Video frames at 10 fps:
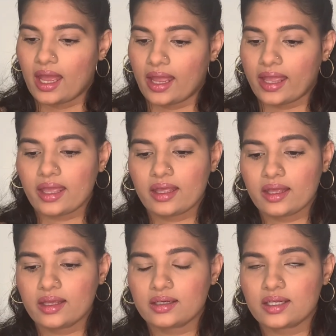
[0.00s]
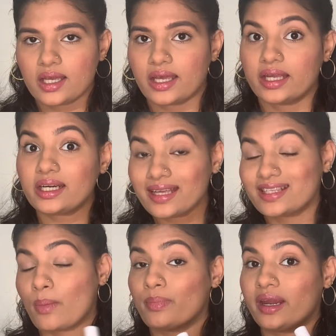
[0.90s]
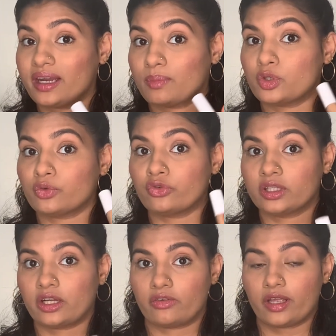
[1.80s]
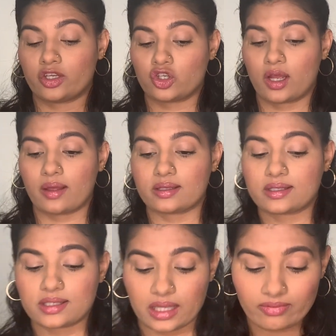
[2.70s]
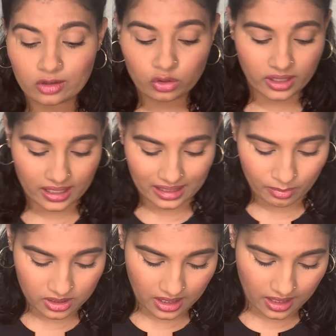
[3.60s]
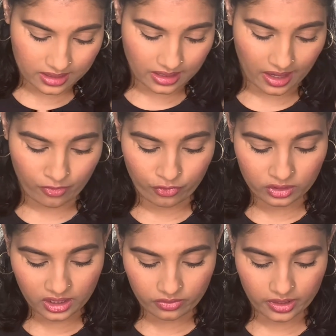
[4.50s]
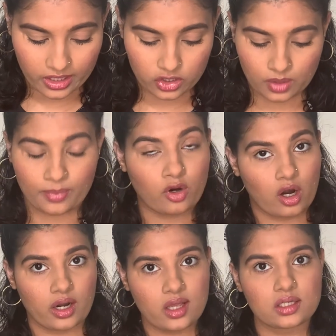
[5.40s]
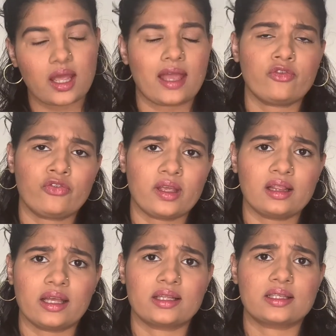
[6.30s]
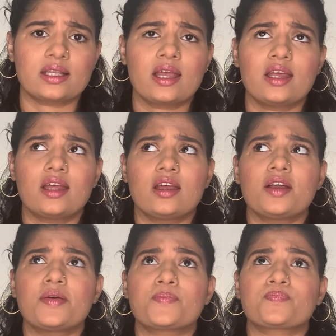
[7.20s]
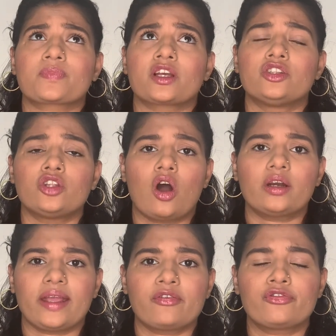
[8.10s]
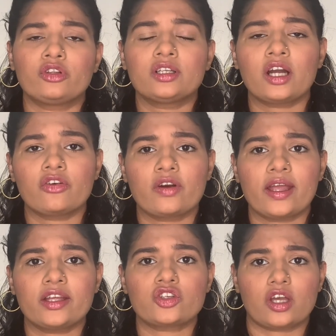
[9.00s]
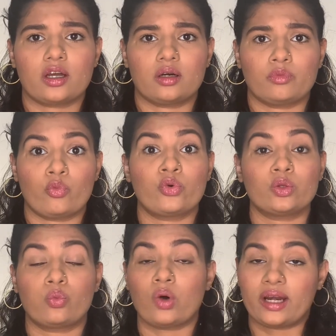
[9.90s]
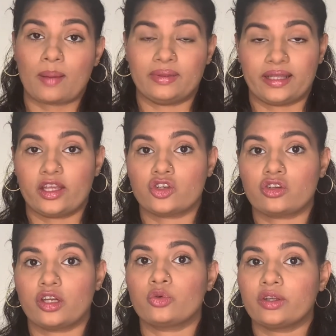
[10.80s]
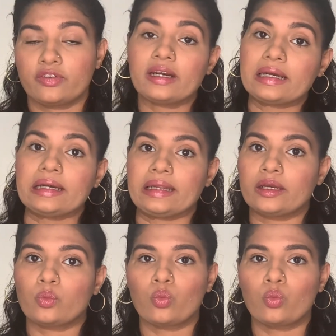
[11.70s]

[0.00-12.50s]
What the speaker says: And it is medium to full coverage. Even though they claim it as a full coverage product, I feel it's not a full coverage with one application. You definitely need